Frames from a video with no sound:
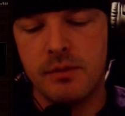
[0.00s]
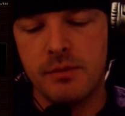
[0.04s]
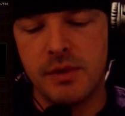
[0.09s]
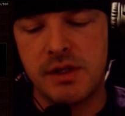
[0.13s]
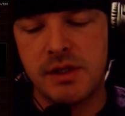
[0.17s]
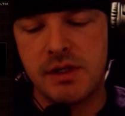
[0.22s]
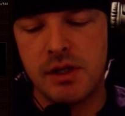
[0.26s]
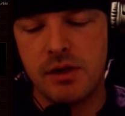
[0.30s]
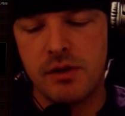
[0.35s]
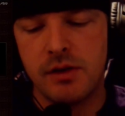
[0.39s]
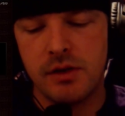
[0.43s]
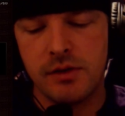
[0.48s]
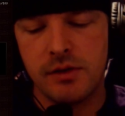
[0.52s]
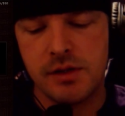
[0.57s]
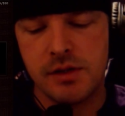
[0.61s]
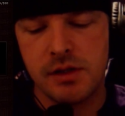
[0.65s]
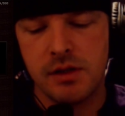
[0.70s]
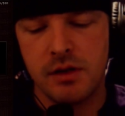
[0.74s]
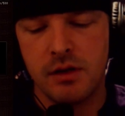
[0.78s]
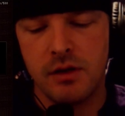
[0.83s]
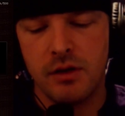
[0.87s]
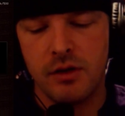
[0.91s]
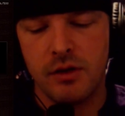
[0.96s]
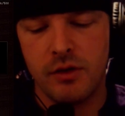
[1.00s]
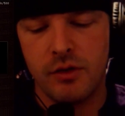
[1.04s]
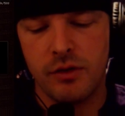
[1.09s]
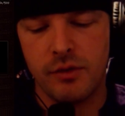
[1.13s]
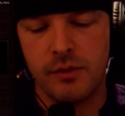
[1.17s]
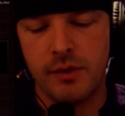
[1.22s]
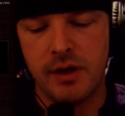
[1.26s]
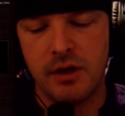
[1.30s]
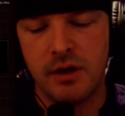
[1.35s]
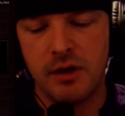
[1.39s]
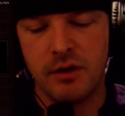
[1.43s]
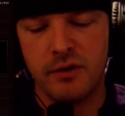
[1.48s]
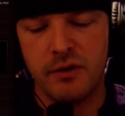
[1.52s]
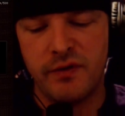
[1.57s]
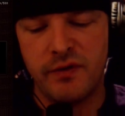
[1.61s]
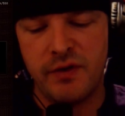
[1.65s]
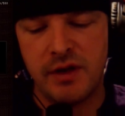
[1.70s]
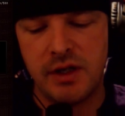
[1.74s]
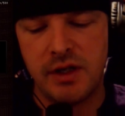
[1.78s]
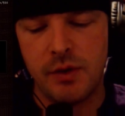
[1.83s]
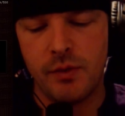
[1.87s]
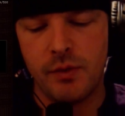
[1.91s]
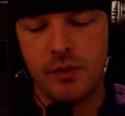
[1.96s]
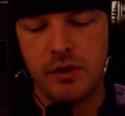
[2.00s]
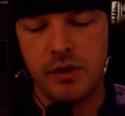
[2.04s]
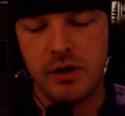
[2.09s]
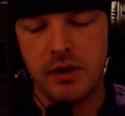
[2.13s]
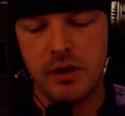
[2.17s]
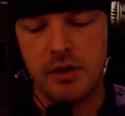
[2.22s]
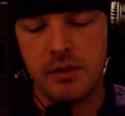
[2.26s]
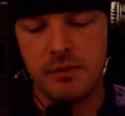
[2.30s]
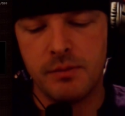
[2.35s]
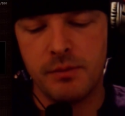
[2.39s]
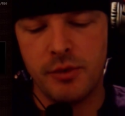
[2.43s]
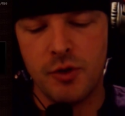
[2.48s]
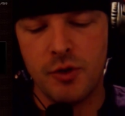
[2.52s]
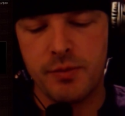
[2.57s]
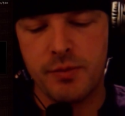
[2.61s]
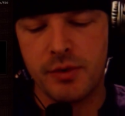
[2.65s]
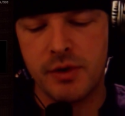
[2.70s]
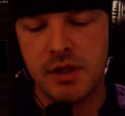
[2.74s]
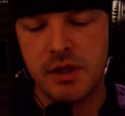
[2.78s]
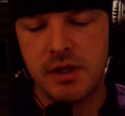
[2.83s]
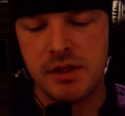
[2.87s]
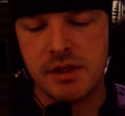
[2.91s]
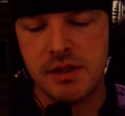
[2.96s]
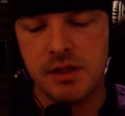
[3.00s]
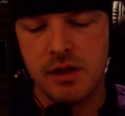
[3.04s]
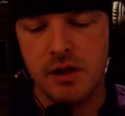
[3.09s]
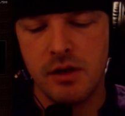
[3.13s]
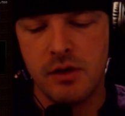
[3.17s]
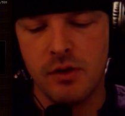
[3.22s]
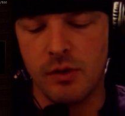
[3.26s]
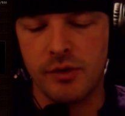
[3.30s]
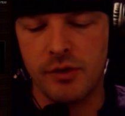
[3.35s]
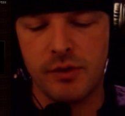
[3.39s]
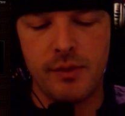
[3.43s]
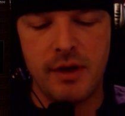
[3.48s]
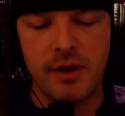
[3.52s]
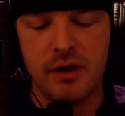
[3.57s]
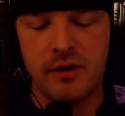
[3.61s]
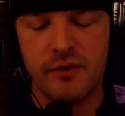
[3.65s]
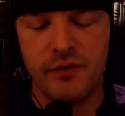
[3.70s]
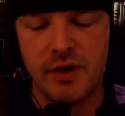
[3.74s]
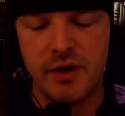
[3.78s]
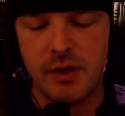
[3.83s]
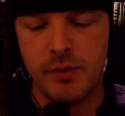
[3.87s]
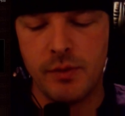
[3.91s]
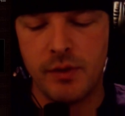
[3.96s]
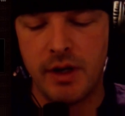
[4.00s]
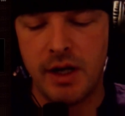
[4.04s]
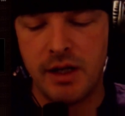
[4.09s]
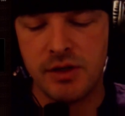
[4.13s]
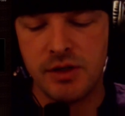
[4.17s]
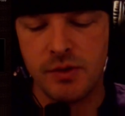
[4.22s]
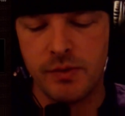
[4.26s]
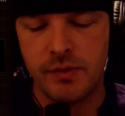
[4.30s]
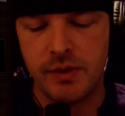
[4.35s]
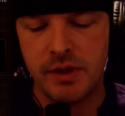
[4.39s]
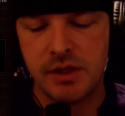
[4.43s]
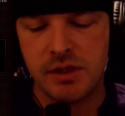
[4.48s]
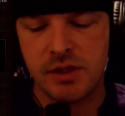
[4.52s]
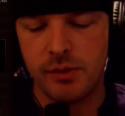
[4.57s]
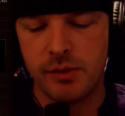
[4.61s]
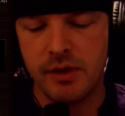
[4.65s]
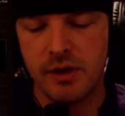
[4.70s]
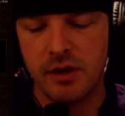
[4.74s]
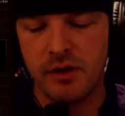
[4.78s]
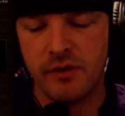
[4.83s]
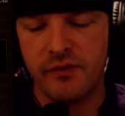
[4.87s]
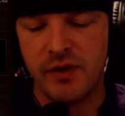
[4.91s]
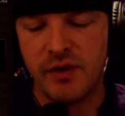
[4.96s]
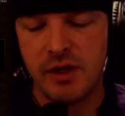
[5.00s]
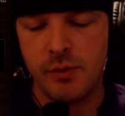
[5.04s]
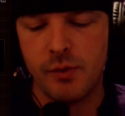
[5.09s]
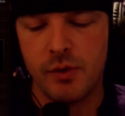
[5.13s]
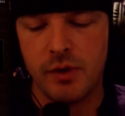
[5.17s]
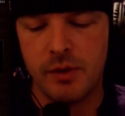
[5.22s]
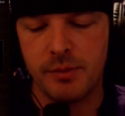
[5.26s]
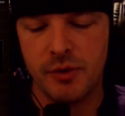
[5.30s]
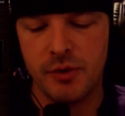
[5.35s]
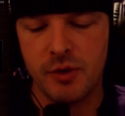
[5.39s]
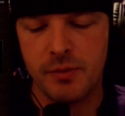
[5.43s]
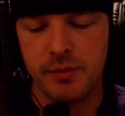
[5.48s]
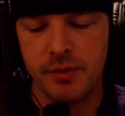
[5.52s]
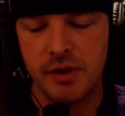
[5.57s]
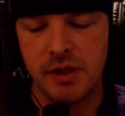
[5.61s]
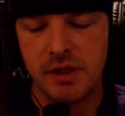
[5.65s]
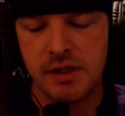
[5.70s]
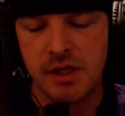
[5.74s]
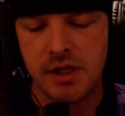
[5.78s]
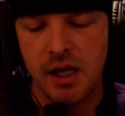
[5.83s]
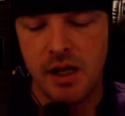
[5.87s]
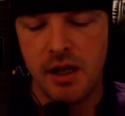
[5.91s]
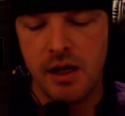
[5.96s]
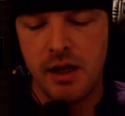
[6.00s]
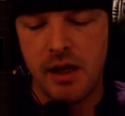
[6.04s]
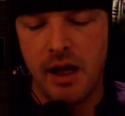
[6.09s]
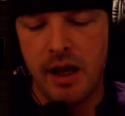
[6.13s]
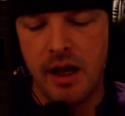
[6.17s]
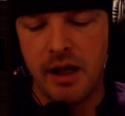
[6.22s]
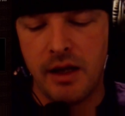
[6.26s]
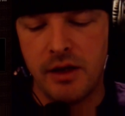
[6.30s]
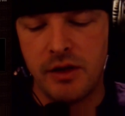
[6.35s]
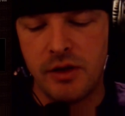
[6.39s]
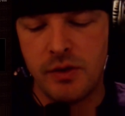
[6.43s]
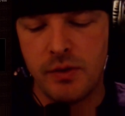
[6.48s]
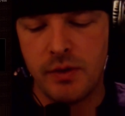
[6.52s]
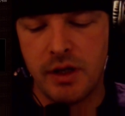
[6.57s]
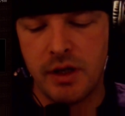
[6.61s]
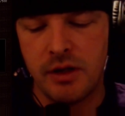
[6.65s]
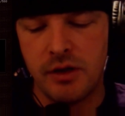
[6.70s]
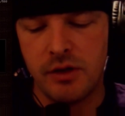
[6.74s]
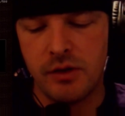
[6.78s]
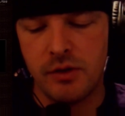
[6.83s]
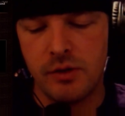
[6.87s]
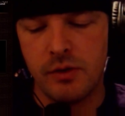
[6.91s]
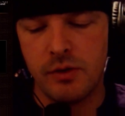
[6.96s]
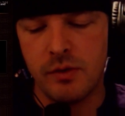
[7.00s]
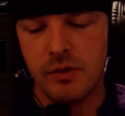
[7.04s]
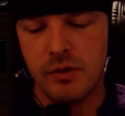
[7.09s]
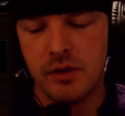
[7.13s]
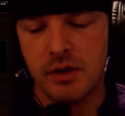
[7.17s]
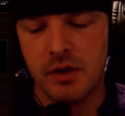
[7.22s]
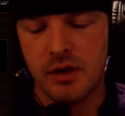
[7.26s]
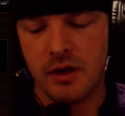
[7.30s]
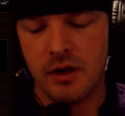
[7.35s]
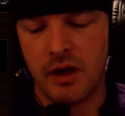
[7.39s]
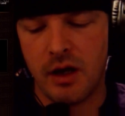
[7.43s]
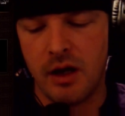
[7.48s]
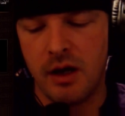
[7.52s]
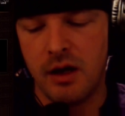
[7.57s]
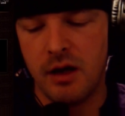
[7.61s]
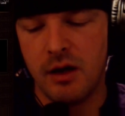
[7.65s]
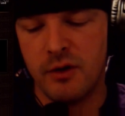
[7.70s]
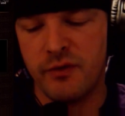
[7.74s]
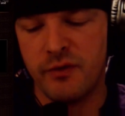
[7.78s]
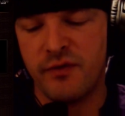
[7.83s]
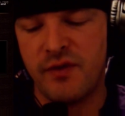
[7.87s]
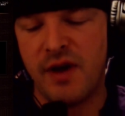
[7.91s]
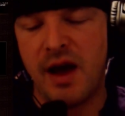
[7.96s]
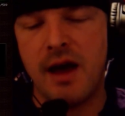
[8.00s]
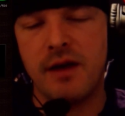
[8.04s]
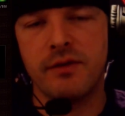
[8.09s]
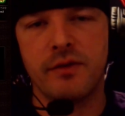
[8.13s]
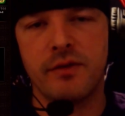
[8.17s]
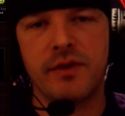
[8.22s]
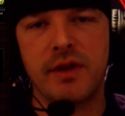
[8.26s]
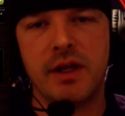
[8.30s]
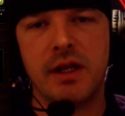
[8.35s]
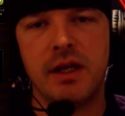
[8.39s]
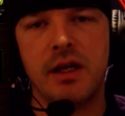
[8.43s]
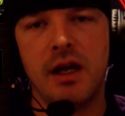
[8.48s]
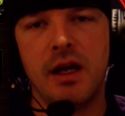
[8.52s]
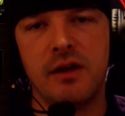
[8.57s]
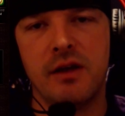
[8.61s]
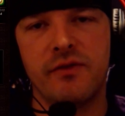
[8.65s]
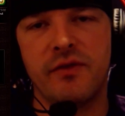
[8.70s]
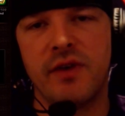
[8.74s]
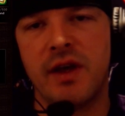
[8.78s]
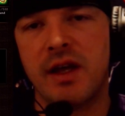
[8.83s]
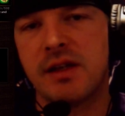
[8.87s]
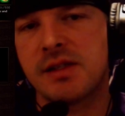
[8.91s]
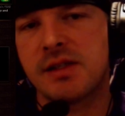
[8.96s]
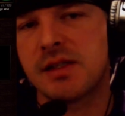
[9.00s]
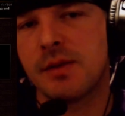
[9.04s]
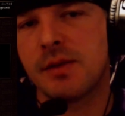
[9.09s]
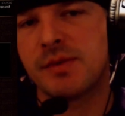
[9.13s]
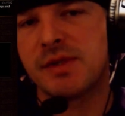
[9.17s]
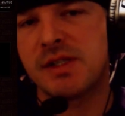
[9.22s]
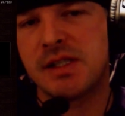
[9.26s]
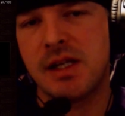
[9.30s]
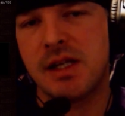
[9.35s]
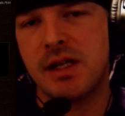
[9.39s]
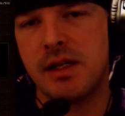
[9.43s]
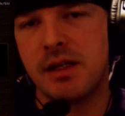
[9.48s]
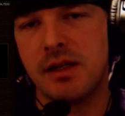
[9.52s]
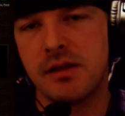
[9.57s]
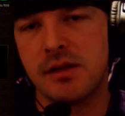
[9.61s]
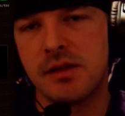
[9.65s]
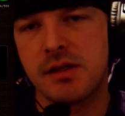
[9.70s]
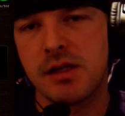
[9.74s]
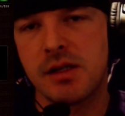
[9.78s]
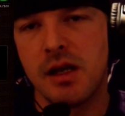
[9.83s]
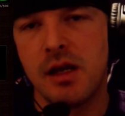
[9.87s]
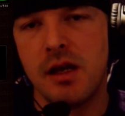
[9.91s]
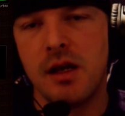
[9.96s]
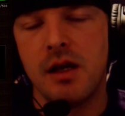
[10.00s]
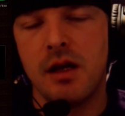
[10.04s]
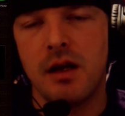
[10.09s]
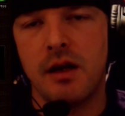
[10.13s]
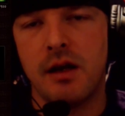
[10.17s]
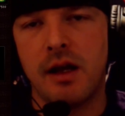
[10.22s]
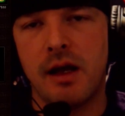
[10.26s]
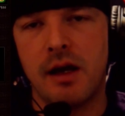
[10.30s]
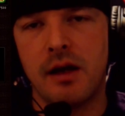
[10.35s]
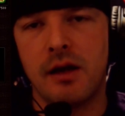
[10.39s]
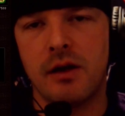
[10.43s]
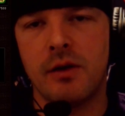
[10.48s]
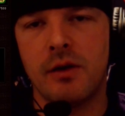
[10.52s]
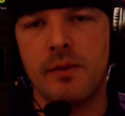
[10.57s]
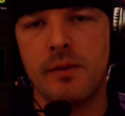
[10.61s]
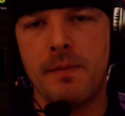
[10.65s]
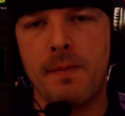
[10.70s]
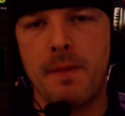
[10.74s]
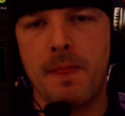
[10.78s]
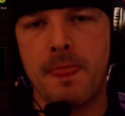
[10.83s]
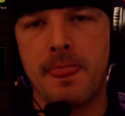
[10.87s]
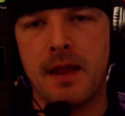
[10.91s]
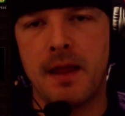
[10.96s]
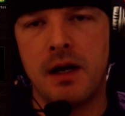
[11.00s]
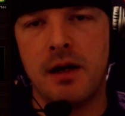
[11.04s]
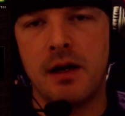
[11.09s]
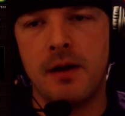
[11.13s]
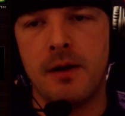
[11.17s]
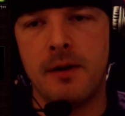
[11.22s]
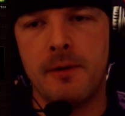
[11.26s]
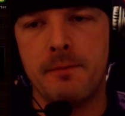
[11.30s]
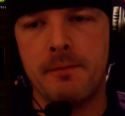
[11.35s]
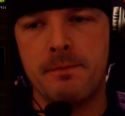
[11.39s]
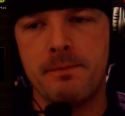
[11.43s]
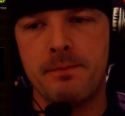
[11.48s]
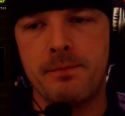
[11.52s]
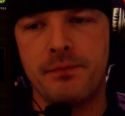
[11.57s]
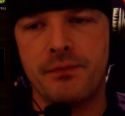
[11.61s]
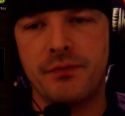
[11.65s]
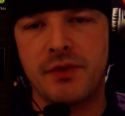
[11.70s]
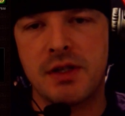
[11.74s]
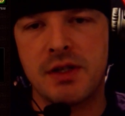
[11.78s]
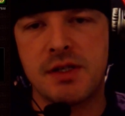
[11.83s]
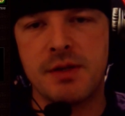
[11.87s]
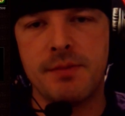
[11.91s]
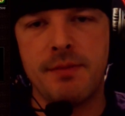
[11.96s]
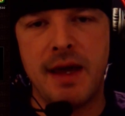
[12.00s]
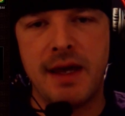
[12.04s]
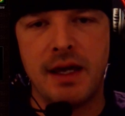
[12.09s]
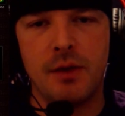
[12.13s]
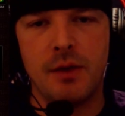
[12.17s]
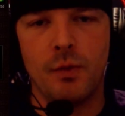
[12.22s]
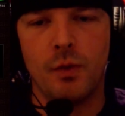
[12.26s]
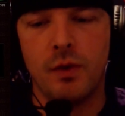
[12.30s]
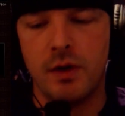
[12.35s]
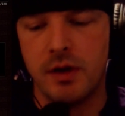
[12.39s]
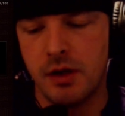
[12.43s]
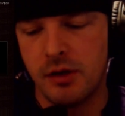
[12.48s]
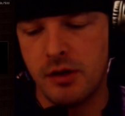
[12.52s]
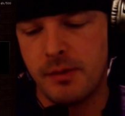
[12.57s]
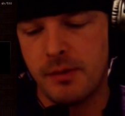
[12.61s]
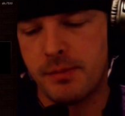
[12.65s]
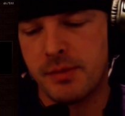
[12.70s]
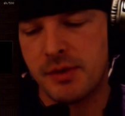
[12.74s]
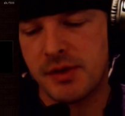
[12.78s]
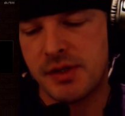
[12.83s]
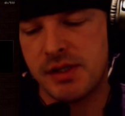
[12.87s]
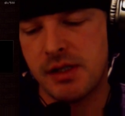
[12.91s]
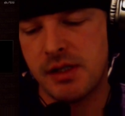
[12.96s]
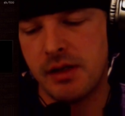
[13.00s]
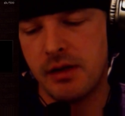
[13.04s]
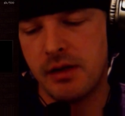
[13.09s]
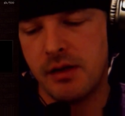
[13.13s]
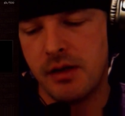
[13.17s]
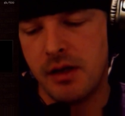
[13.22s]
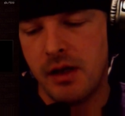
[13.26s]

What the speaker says: materials, 351 blueprints, or 351 angel wings, 351 blueprints, and you can do 5 of the advanced obsidians. Now, to make it 100%.